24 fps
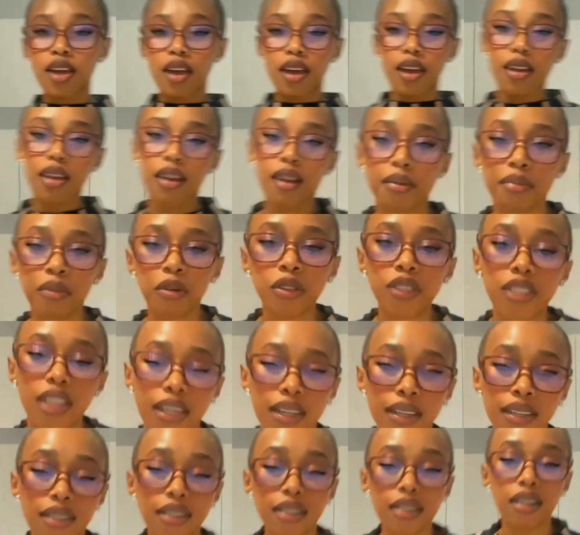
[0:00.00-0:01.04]
Okay, I'm all
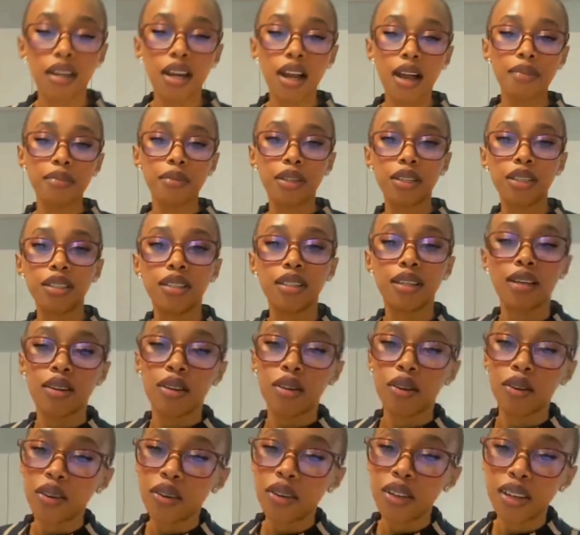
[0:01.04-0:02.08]
done. I'm ready to
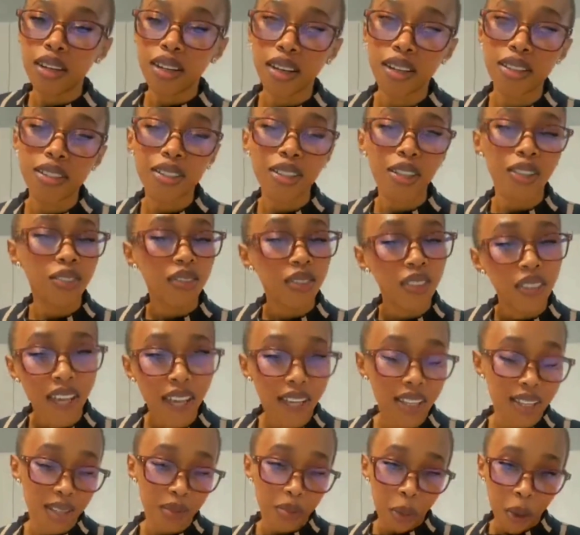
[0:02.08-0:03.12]
go. Don't
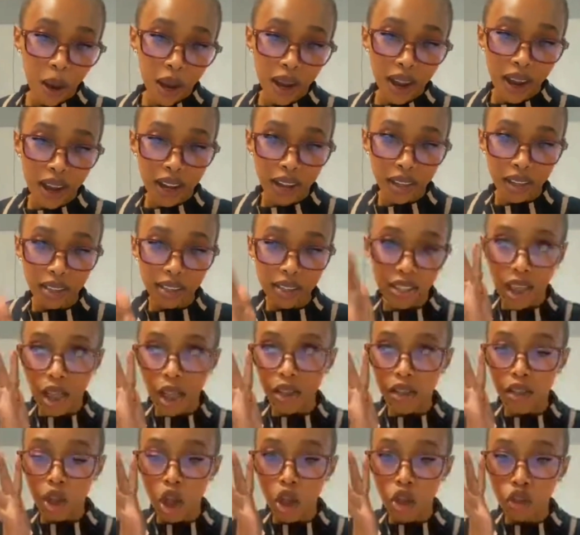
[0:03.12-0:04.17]
forget to pray, guys.
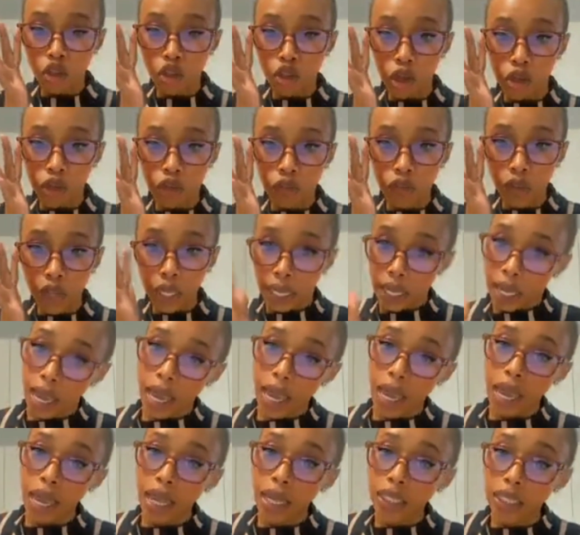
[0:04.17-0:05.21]
And don't
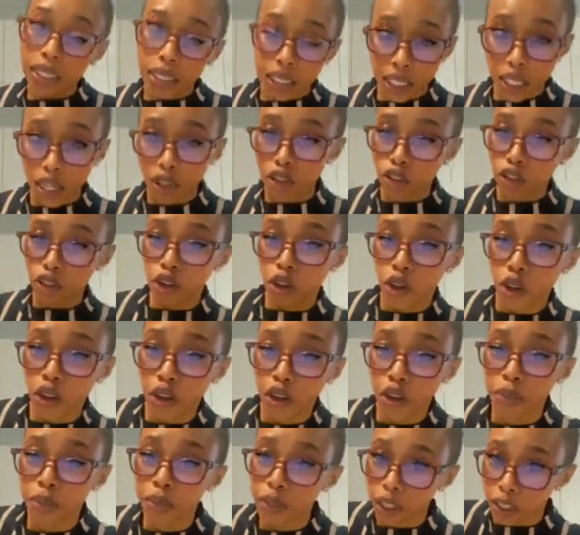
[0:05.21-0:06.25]
forget,
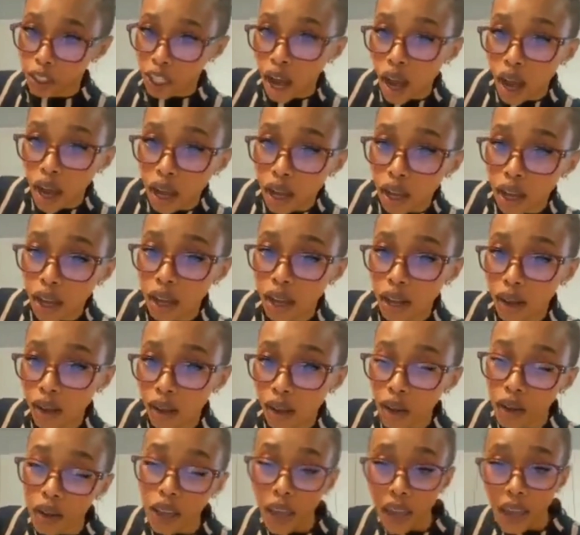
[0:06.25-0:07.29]
no pressure.
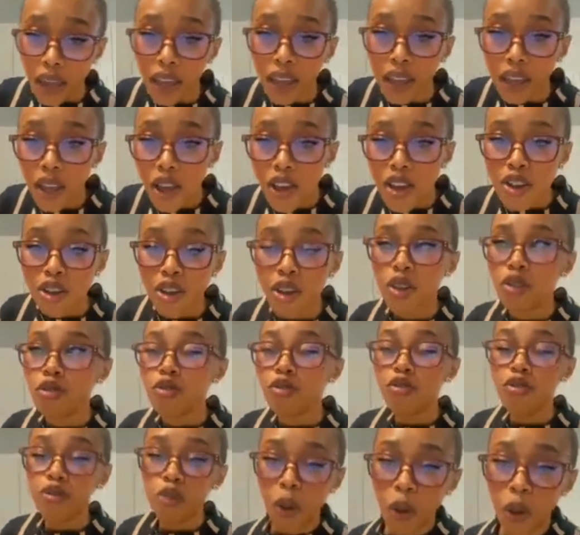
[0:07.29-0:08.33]
Okay?
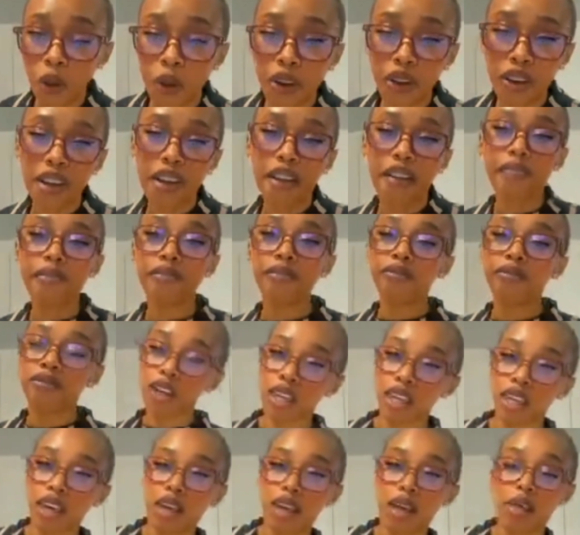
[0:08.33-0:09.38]
No
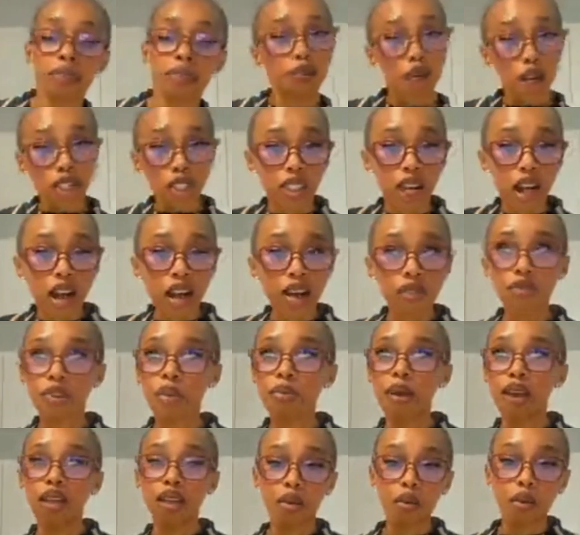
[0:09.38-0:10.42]
fucking pressure
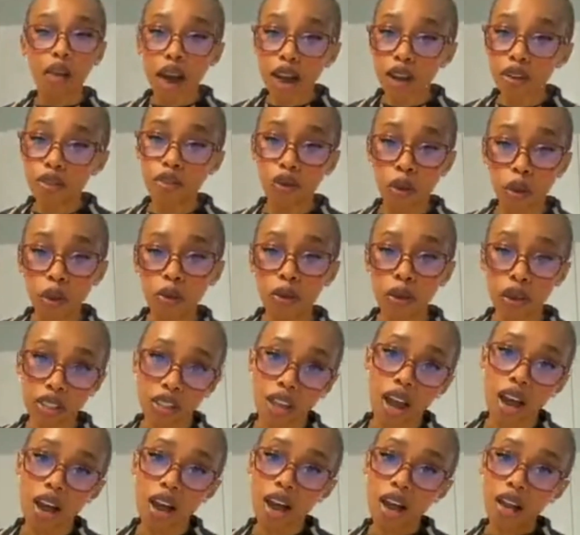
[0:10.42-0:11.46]
from anyone. No
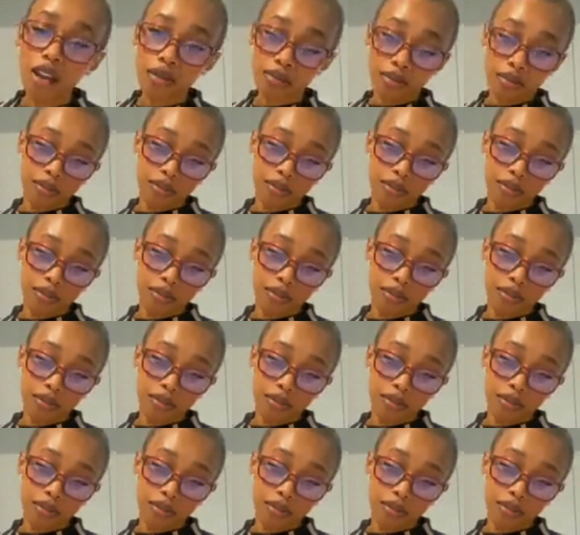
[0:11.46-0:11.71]
pressure.